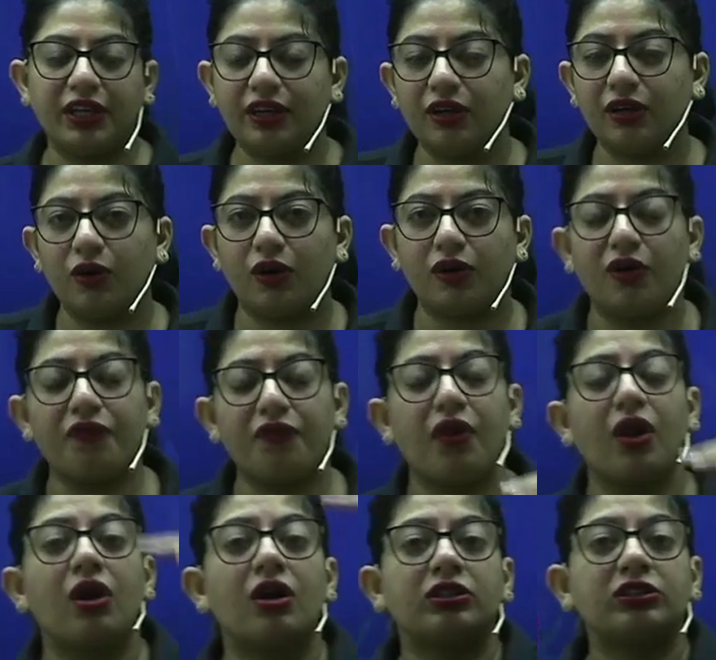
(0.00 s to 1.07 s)
a lot of
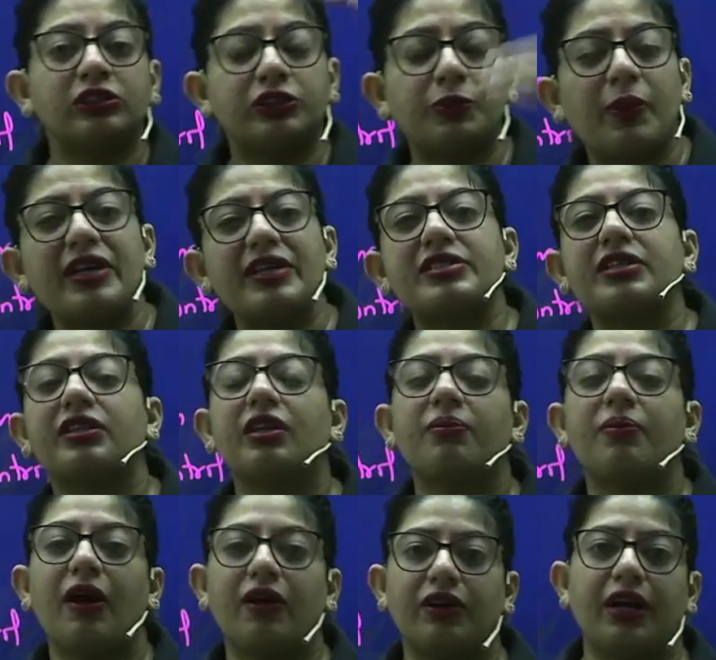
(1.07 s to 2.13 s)
space in the
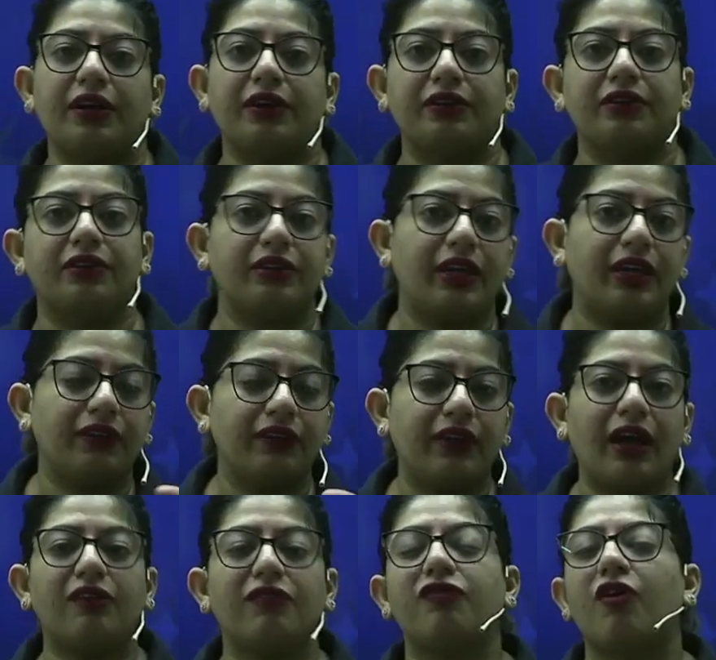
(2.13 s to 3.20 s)
bioreactor then
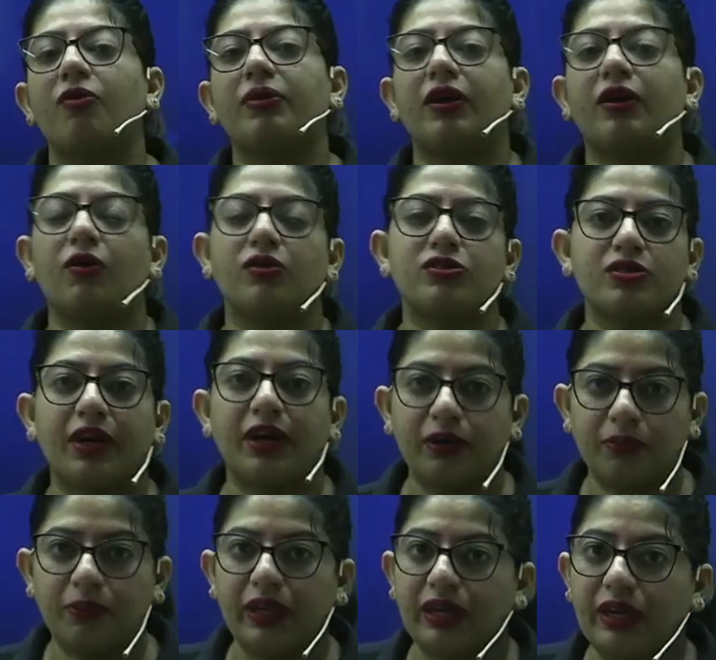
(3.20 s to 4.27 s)
that form can also
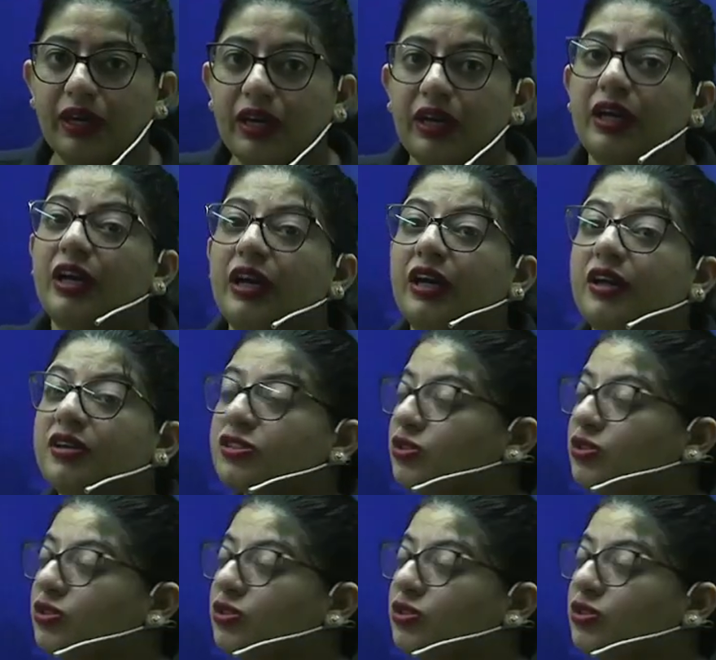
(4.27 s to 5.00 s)
get break so